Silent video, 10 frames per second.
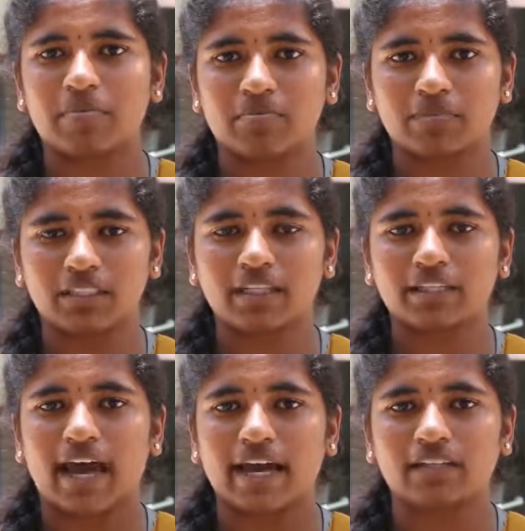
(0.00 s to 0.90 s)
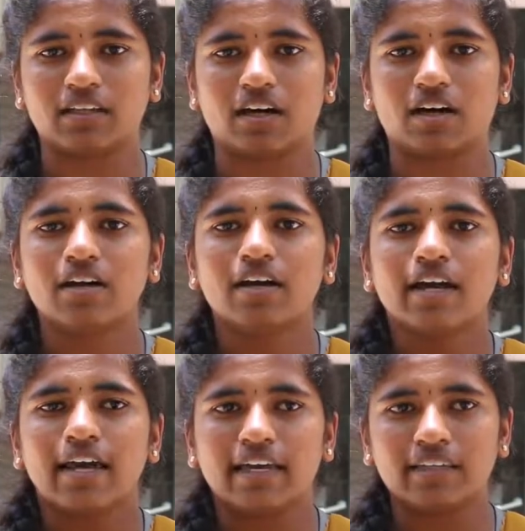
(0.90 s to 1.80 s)
my mother, and
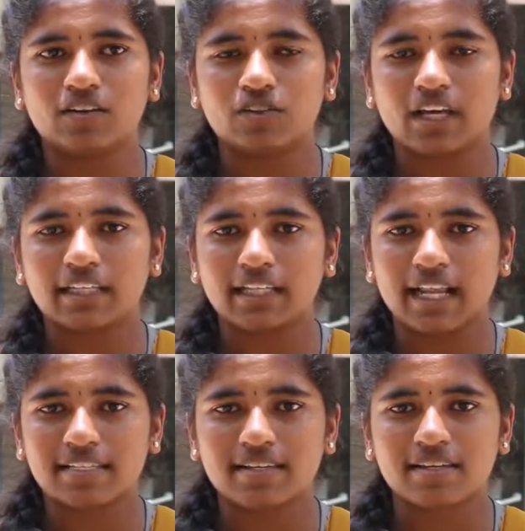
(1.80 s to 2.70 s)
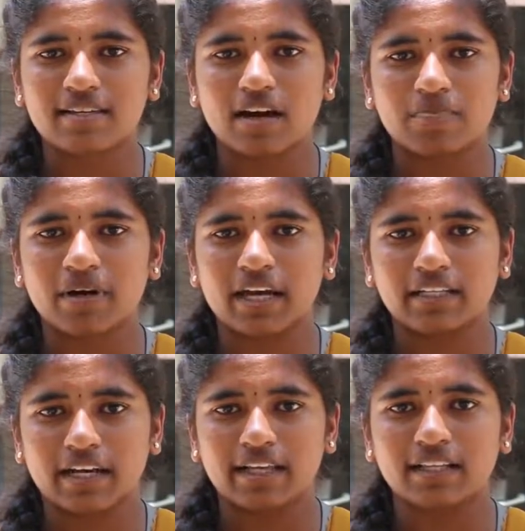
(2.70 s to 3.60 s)
in Unnati classes, my
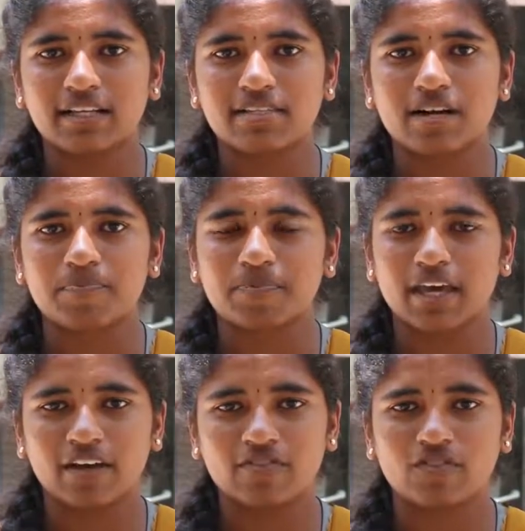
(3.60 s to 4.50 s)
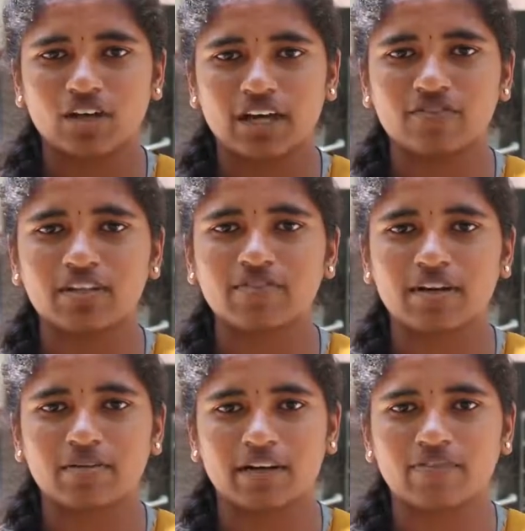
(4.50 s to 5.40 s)
trainers, for
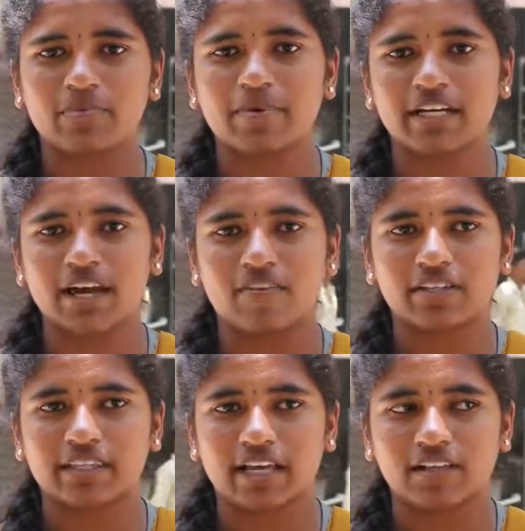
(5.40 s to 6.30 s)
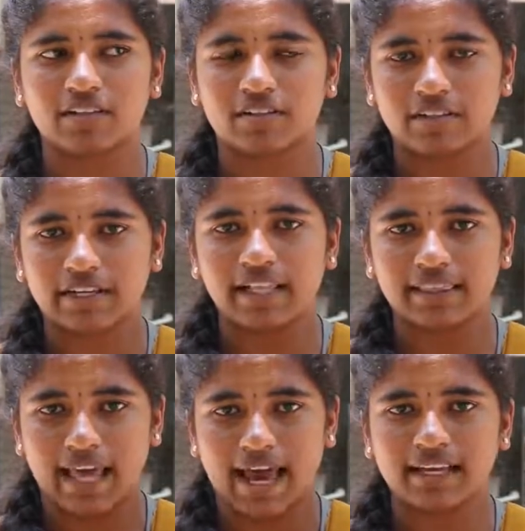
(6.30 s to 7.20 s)
everybody, I will tell
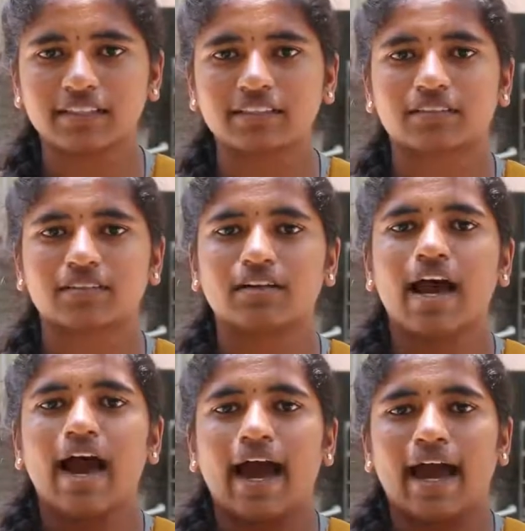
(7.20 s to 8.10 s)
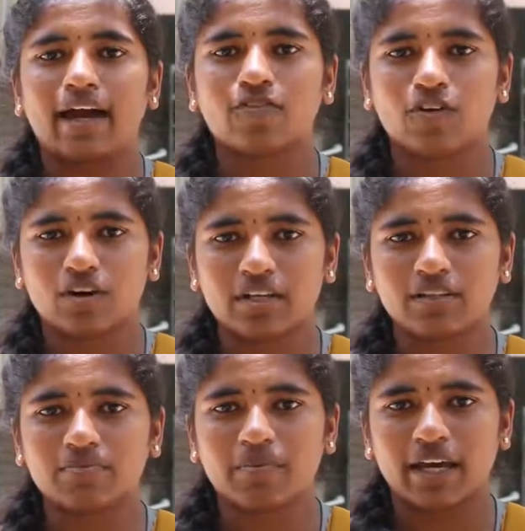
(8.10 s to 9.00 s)
thank and for
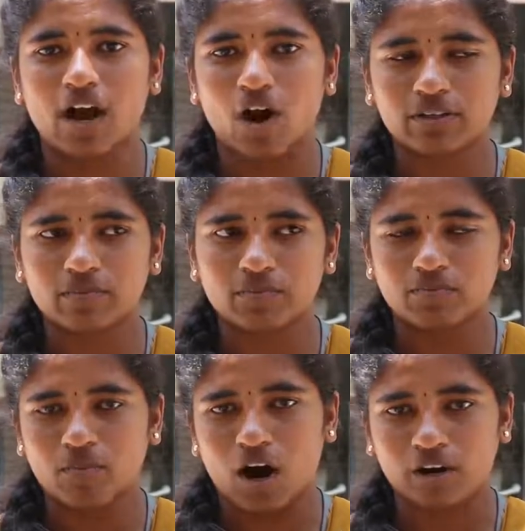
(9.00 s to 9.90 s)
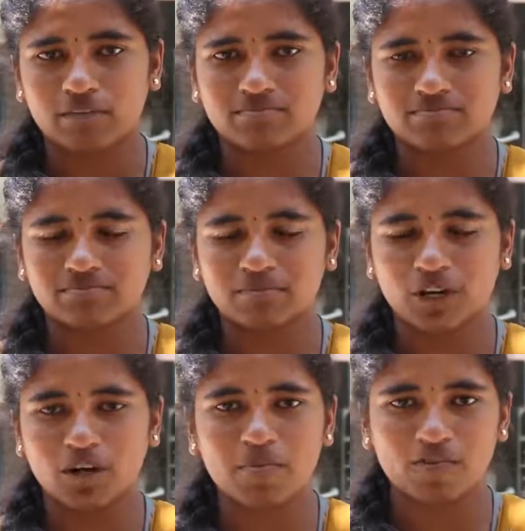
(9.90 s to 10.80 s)
in my heart,
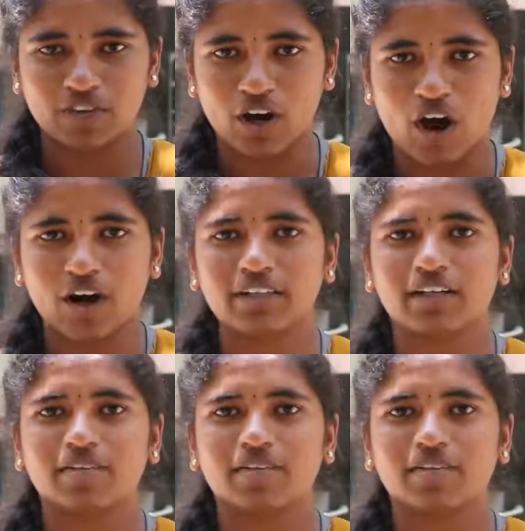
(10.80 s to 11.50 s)
bottom of the heart,